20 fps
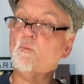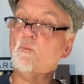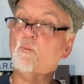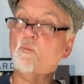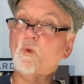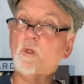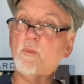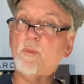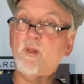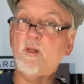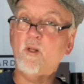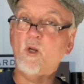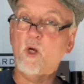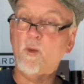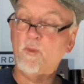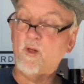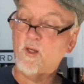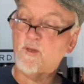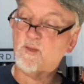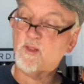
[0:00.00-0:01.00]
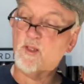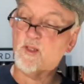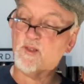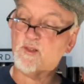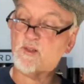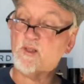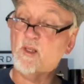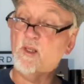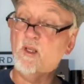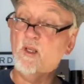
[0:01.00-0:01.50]
what do we know about
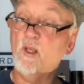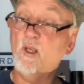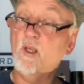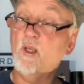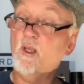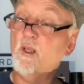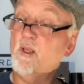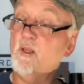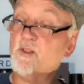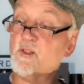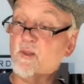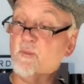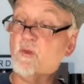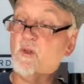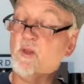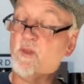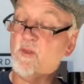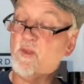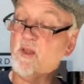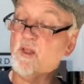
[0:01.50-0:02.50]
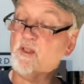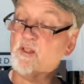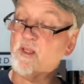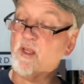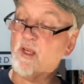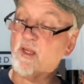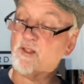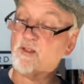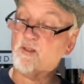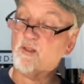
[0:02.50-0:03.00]
this? Some good things,
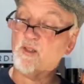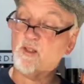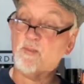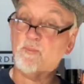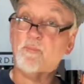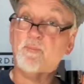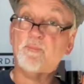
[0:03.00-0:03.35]
actually.